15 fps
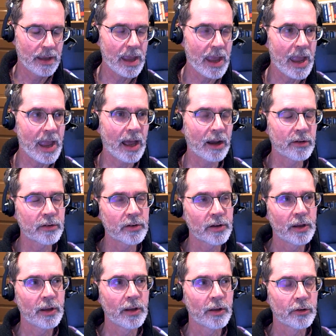And
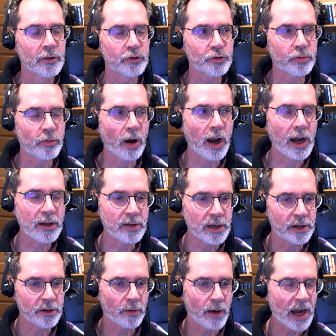trying to
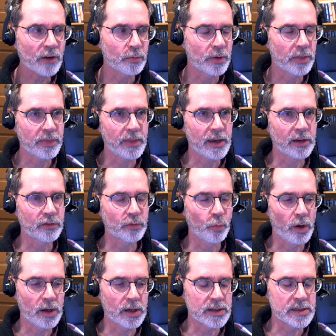interact with things
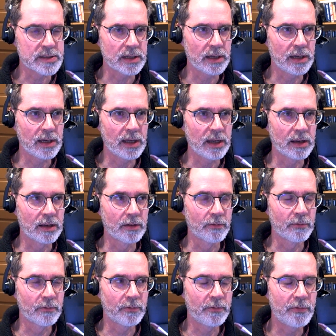was
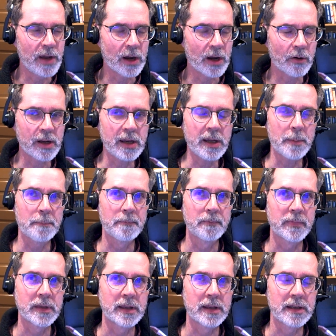very
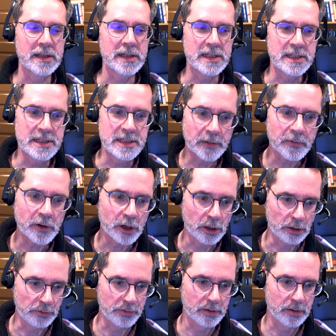
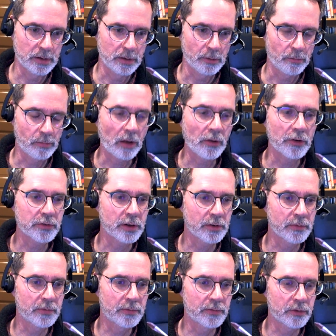difficult
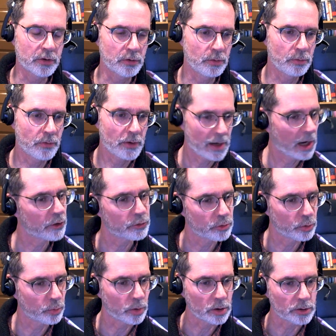relative to the
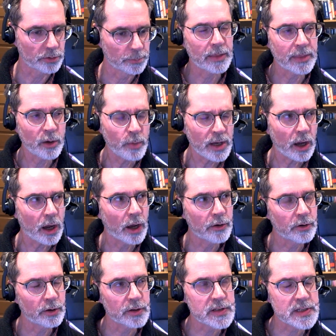natural world. I think we
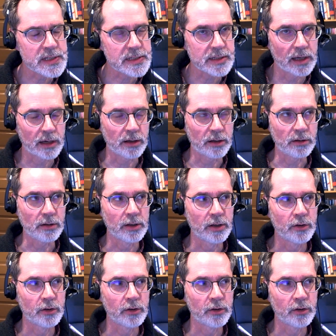undersell